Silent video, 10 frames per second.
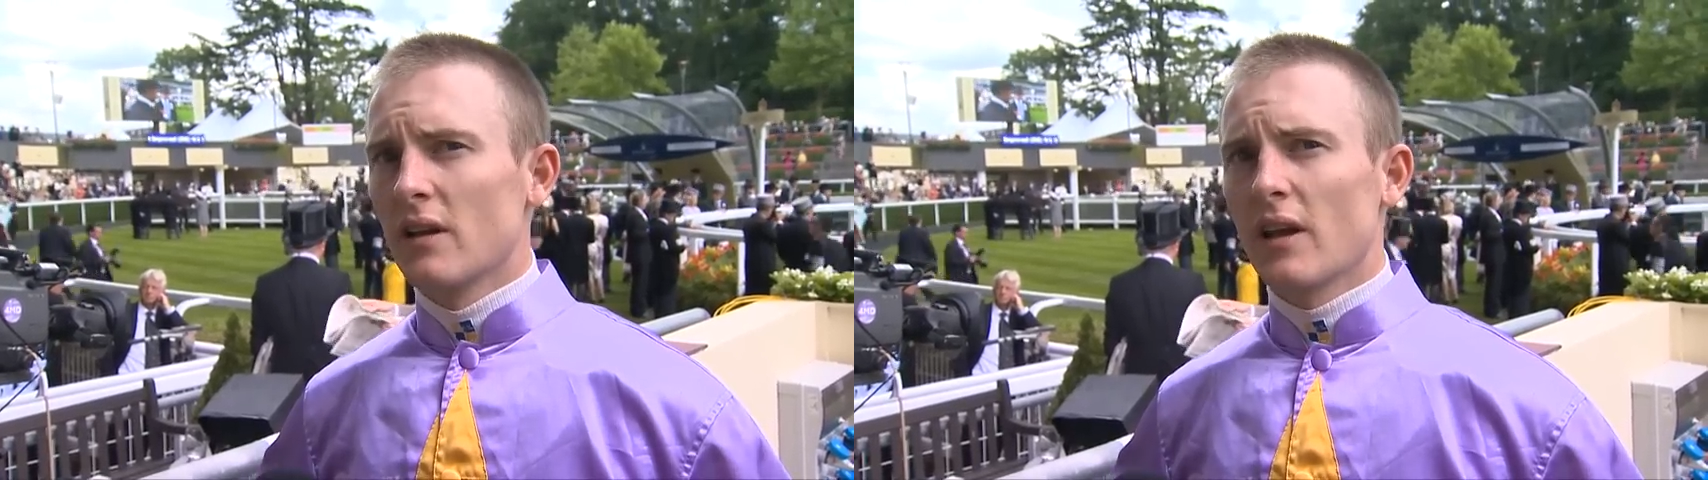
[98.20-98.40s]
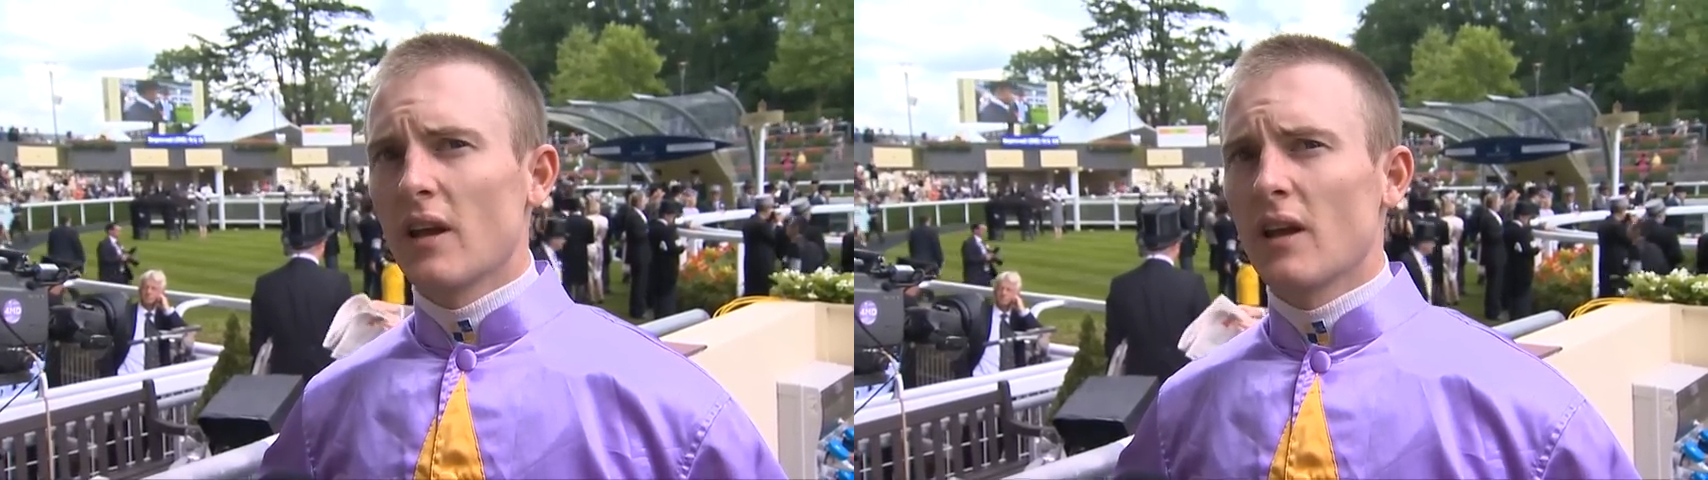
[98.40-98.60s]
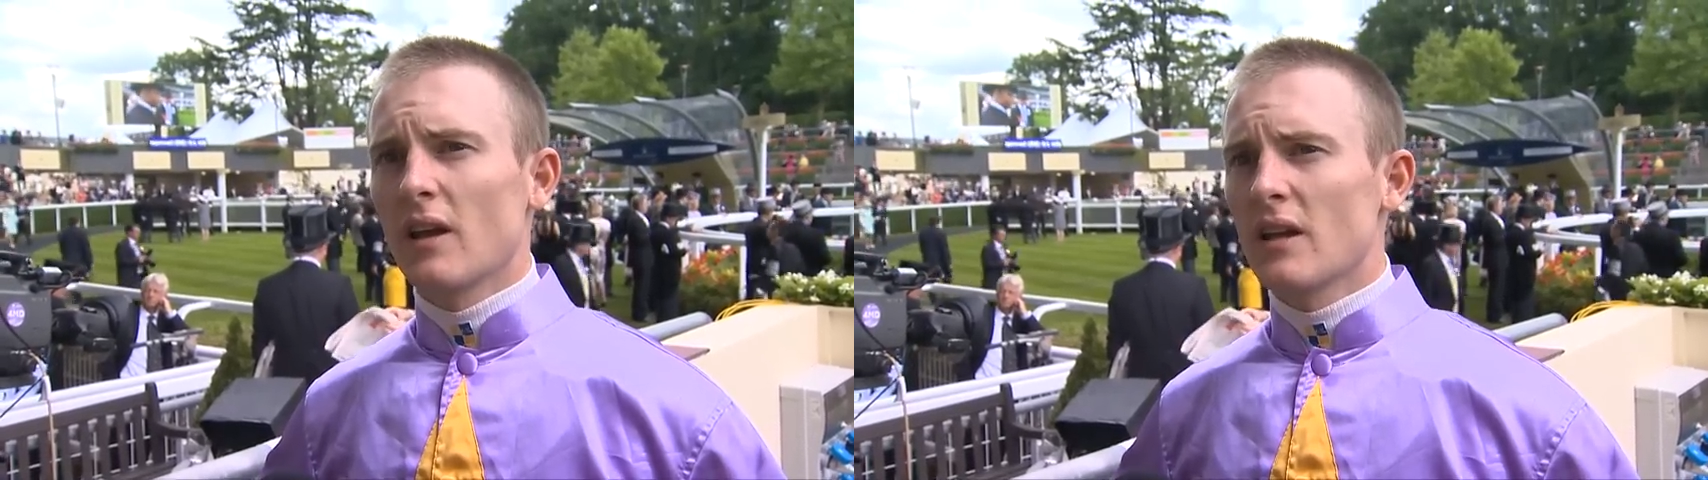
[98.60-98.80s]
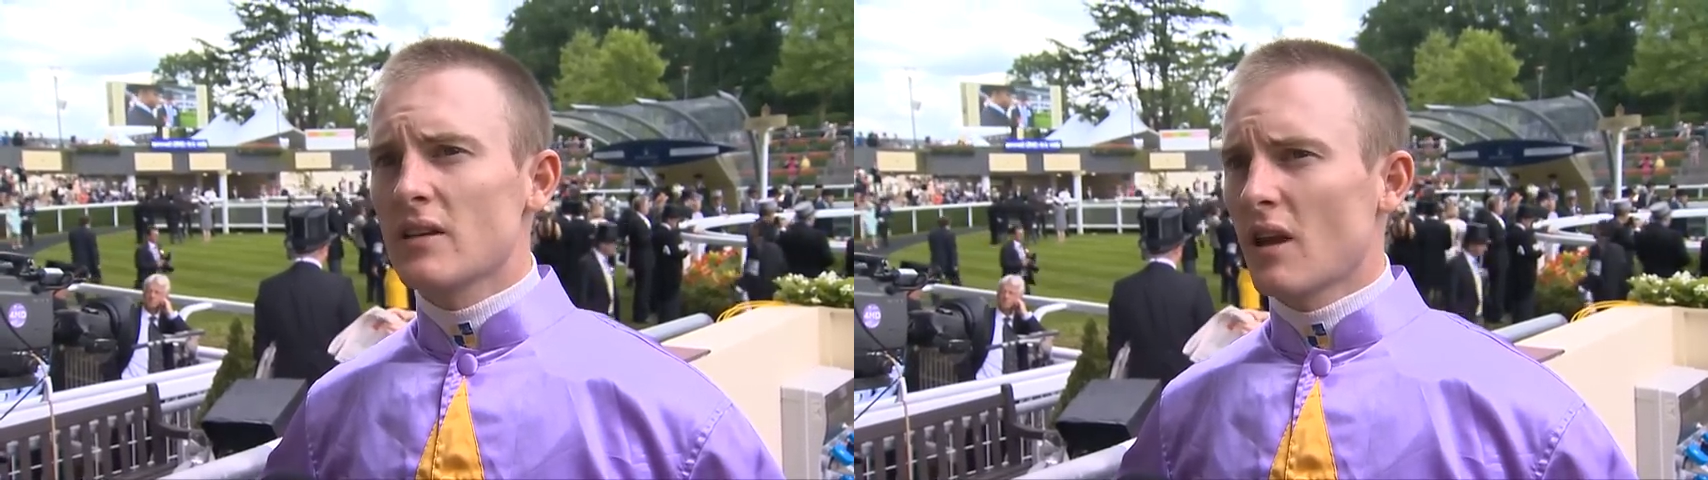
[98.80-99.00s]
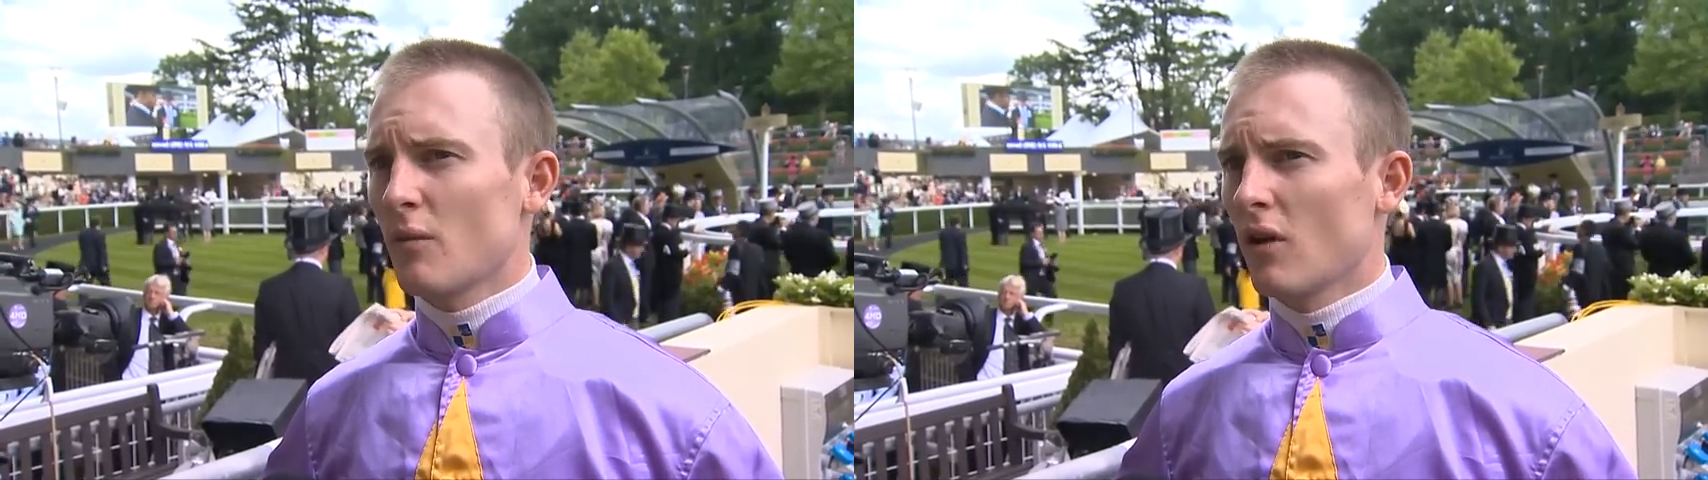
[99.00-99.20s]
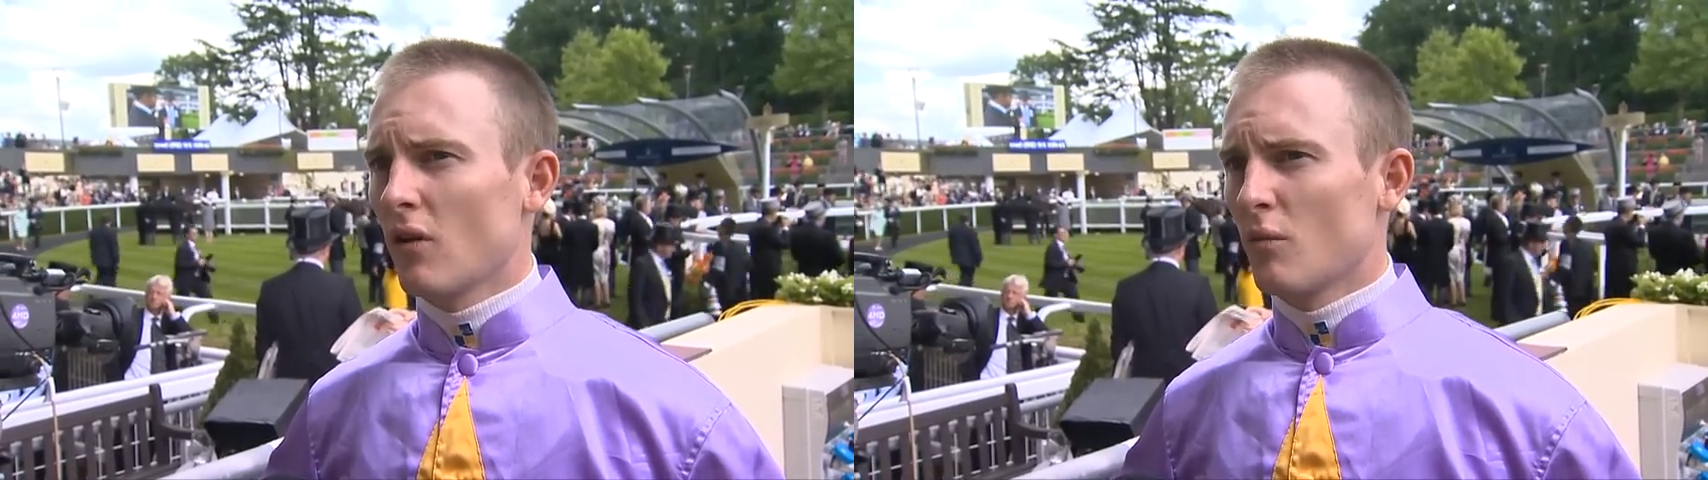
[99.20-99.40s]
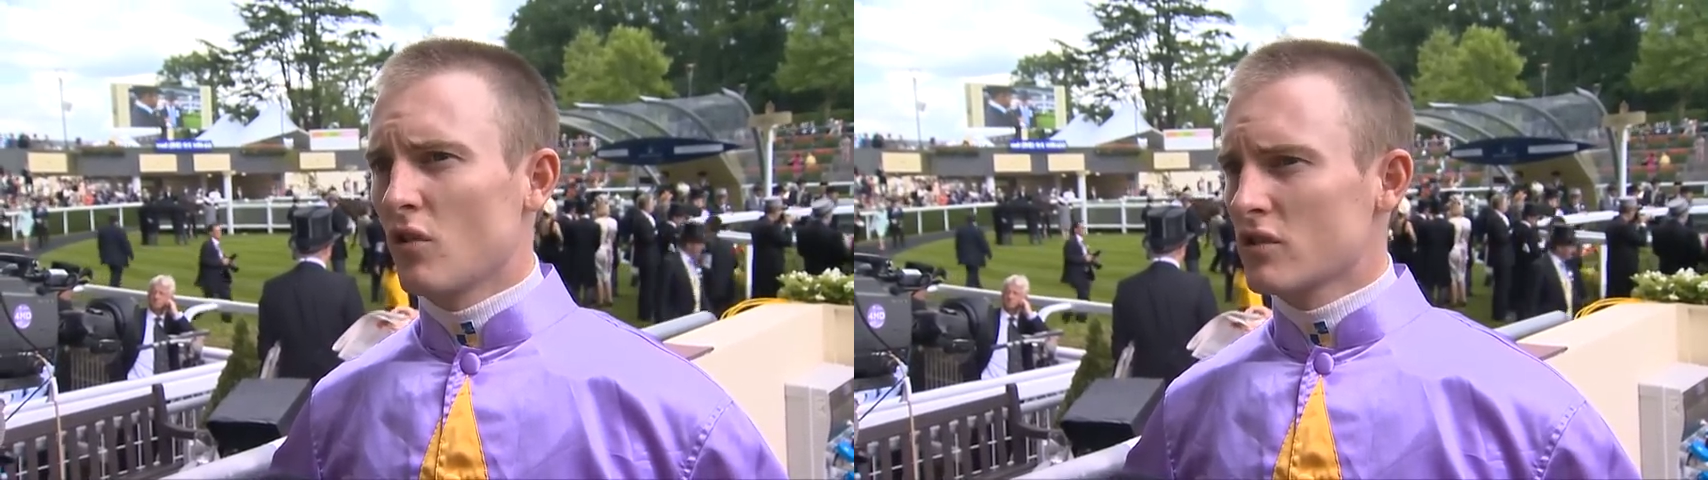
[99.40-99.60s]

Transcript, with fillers: Yeah, he's come on a lot more